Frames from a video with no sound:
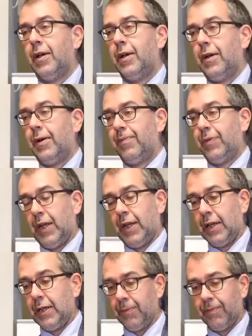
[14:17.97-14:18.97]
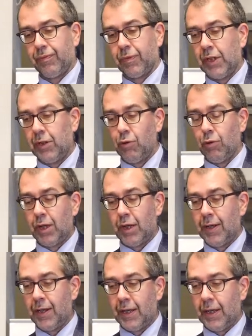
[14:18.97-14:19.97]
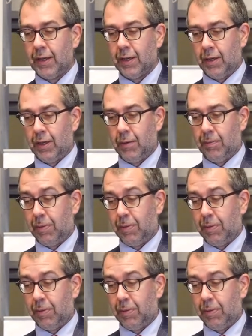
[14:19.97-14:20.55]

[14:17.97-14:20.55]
Um, again, the EU clearly uh,